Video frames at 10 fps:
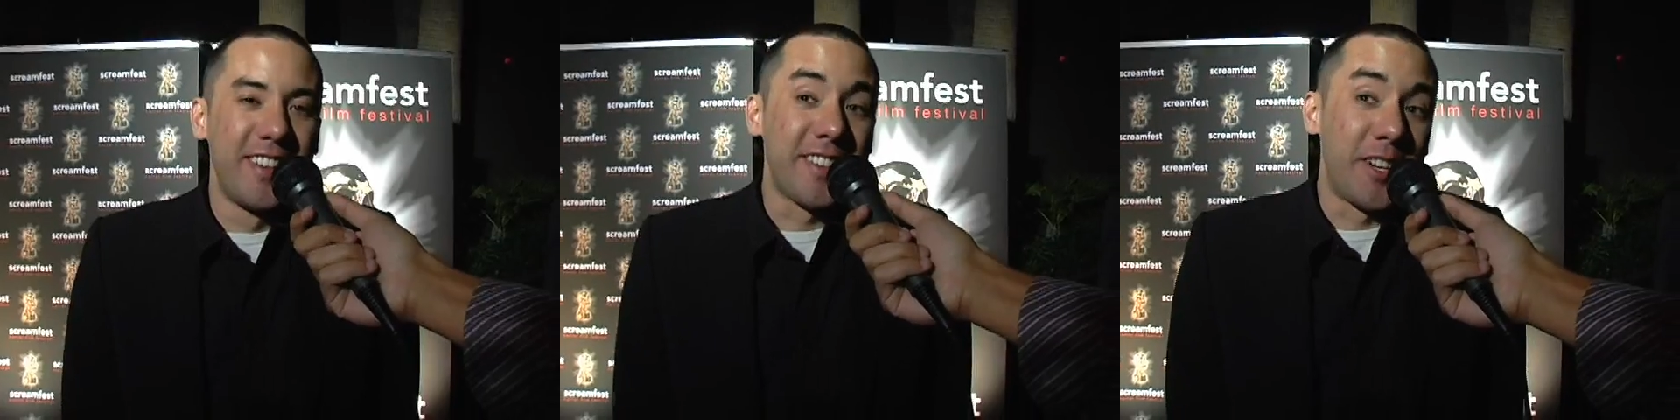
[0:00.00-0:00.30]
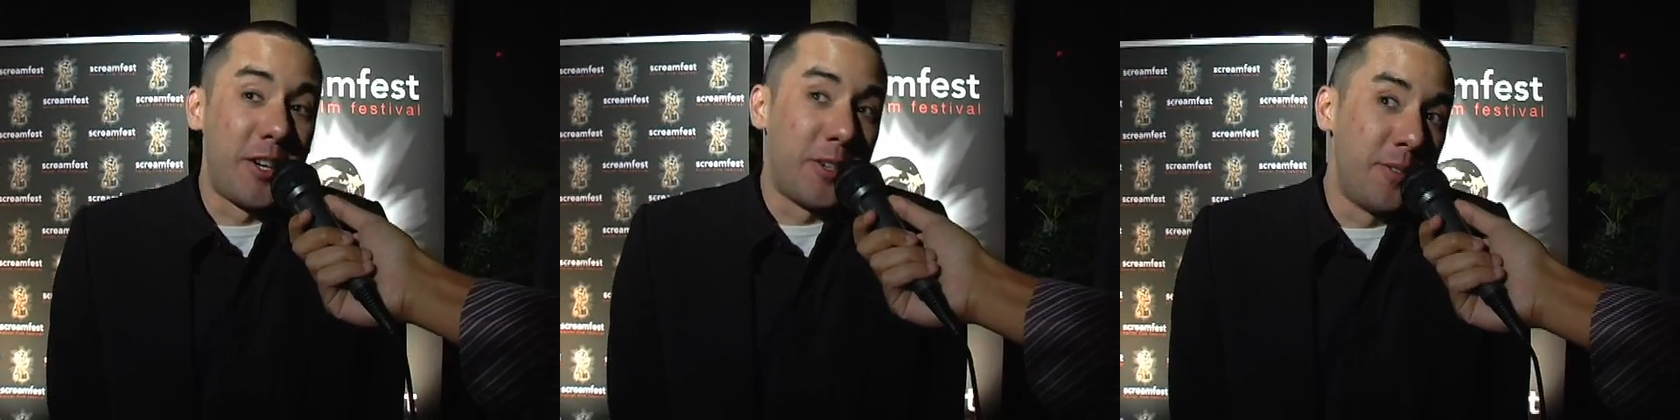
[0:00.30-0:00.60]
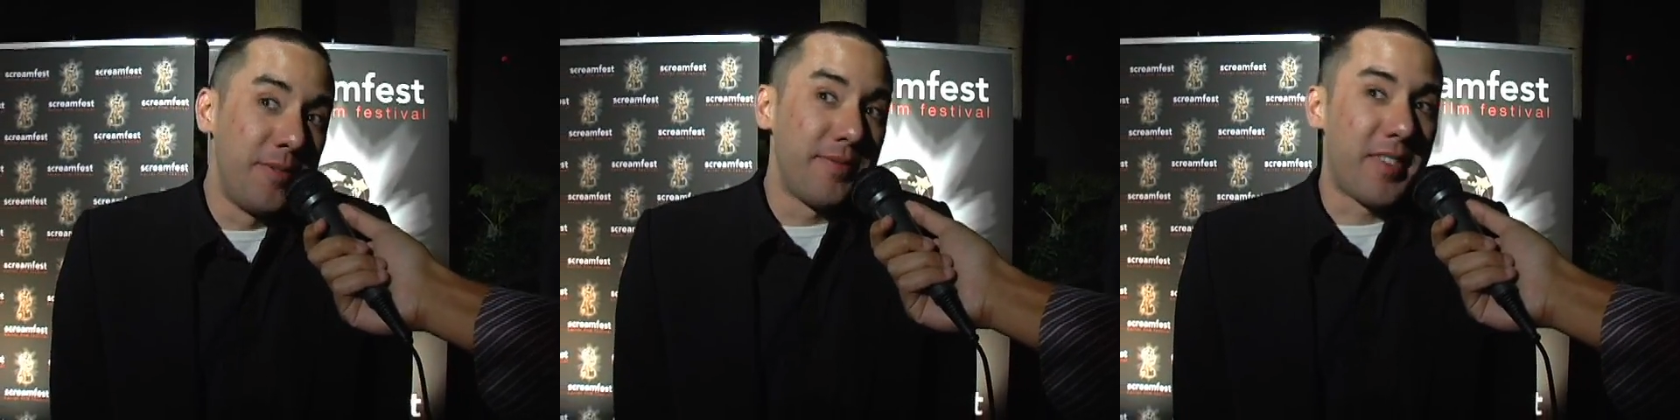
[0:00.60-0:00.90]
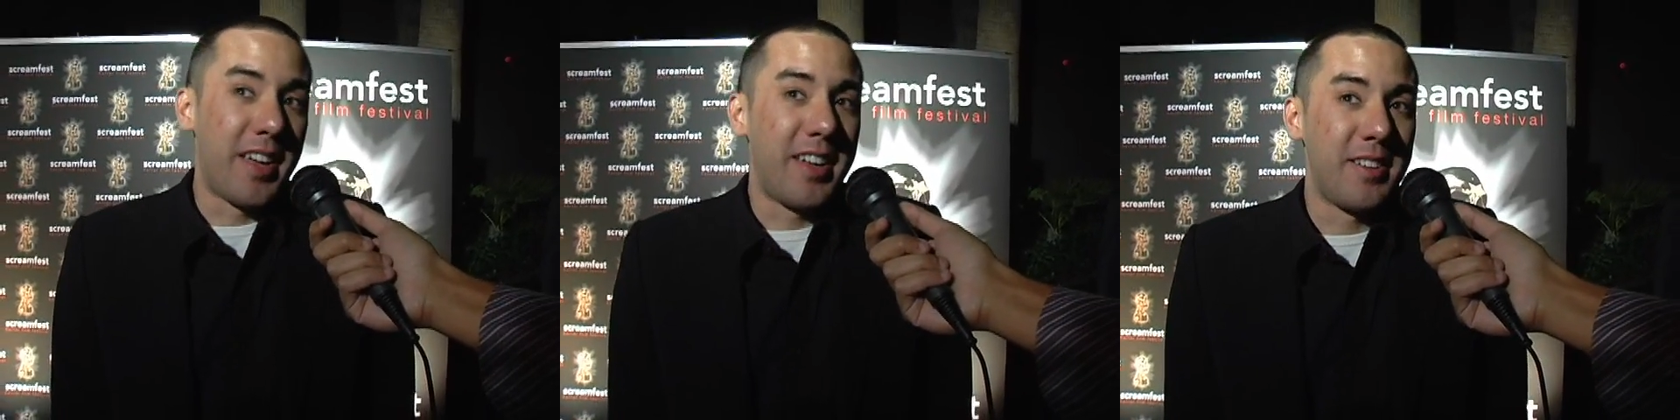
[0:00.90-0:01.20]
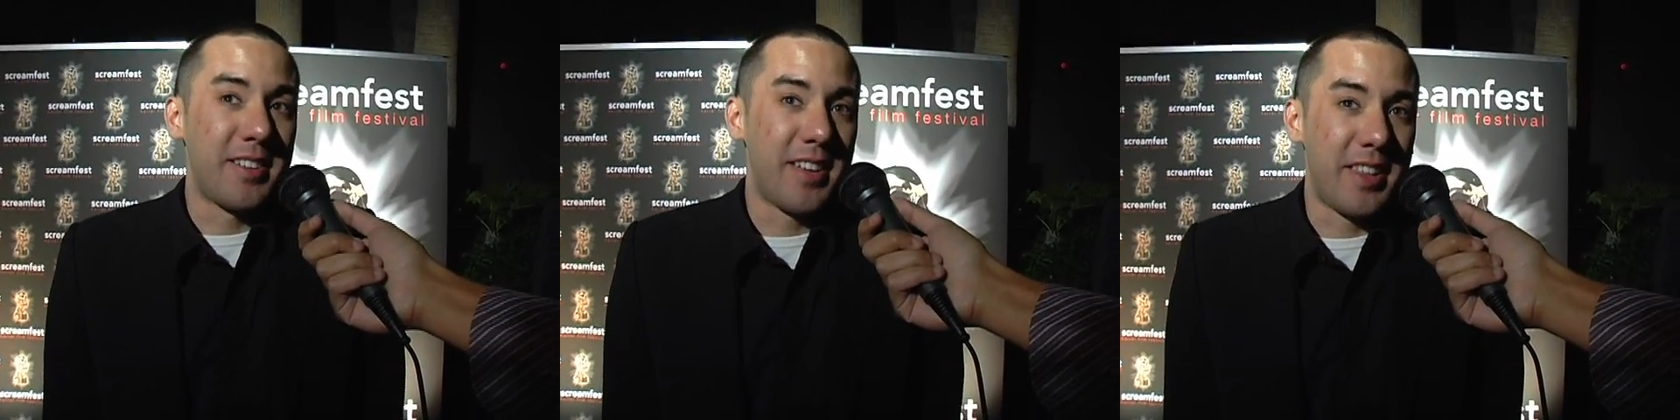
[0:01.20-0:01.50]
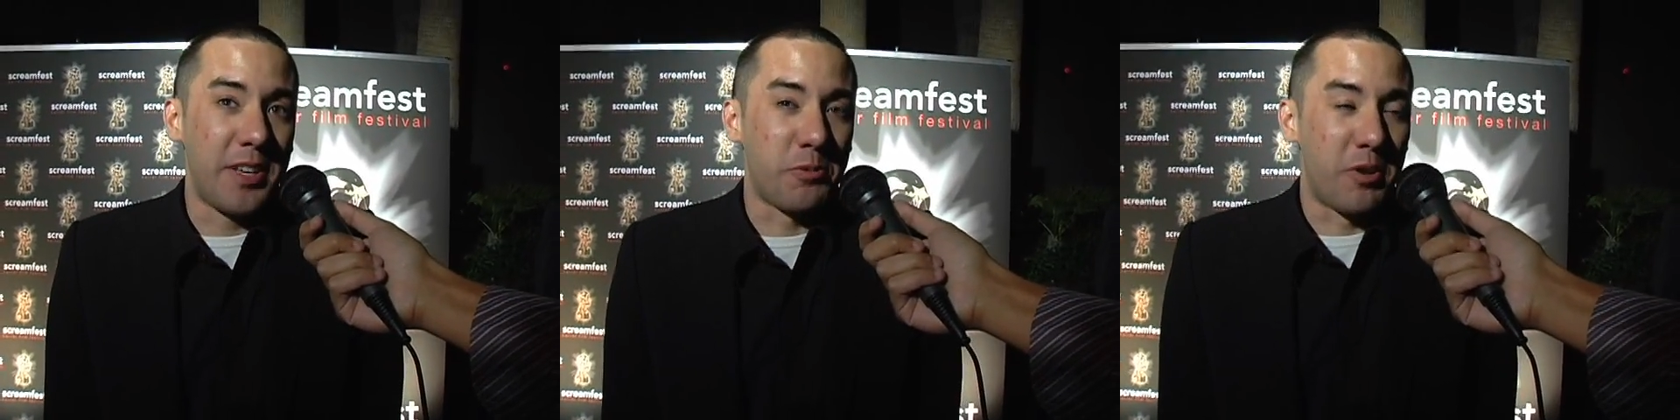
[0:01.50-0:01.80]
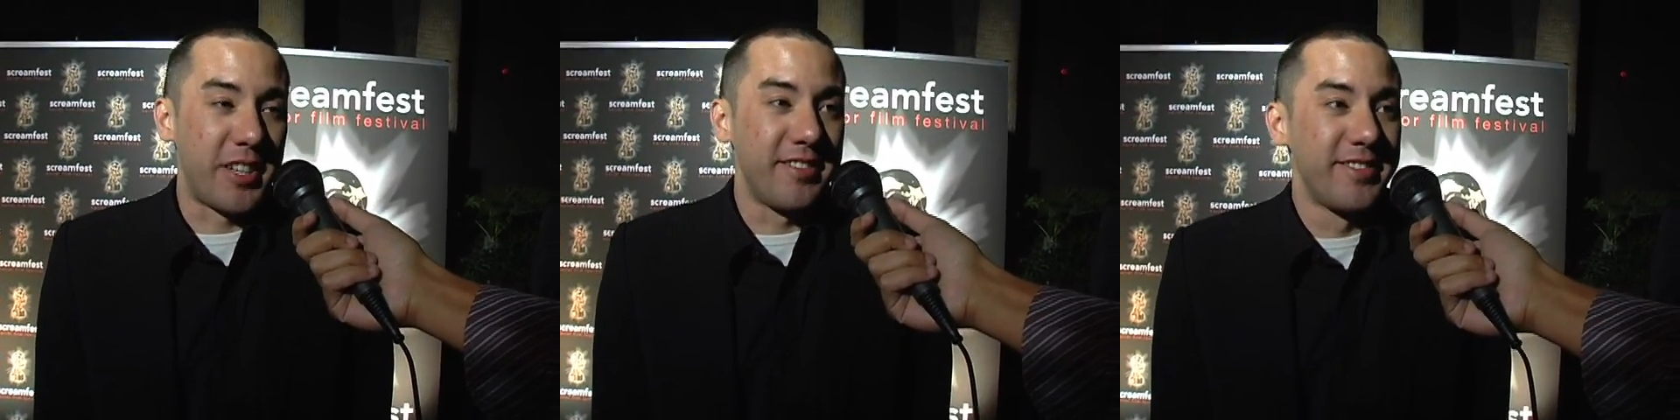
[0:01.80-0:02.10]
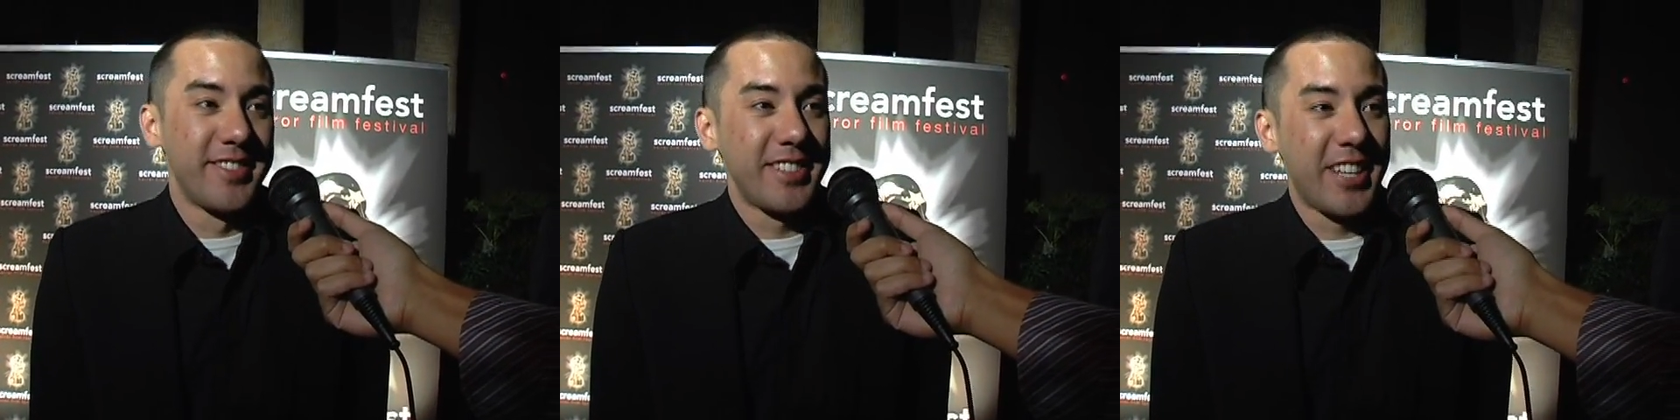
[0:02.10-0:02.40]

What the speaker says: So I think it's working.